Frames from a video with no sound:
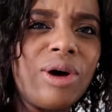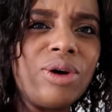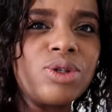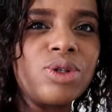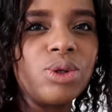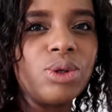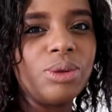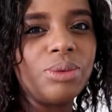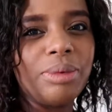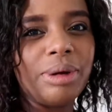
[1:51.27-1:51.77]
I was
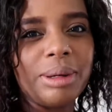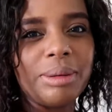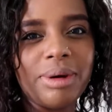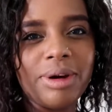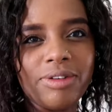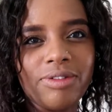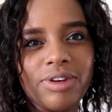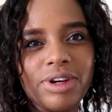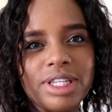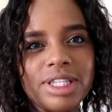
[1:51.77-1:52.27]
told by
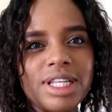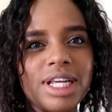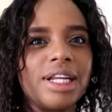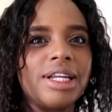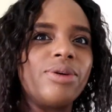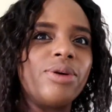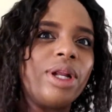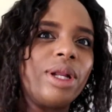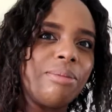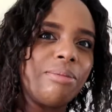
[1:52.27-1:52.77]
my friends
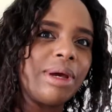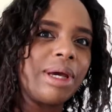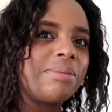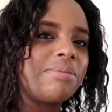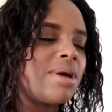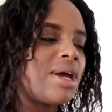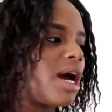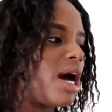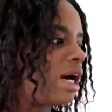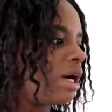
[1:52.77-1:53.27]
that it'll make
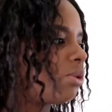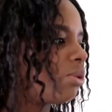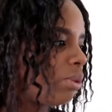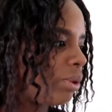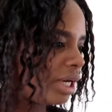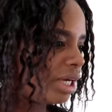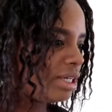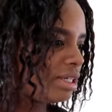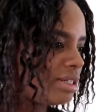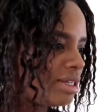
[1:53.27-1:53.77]
me add
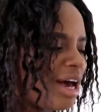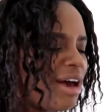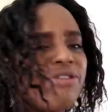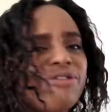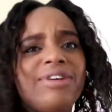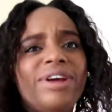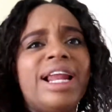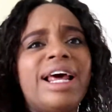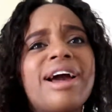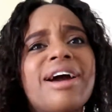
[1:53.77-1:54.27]
weight. I
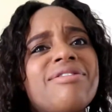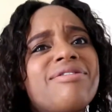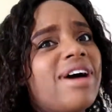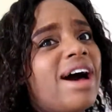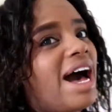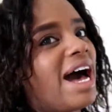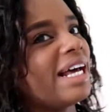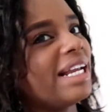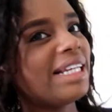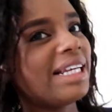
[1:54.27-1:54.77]
feel like I've
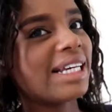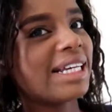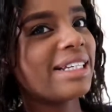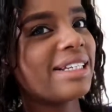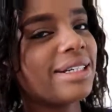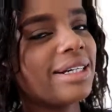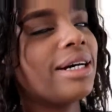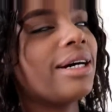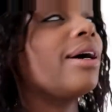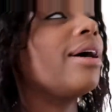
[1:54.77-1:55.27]
added.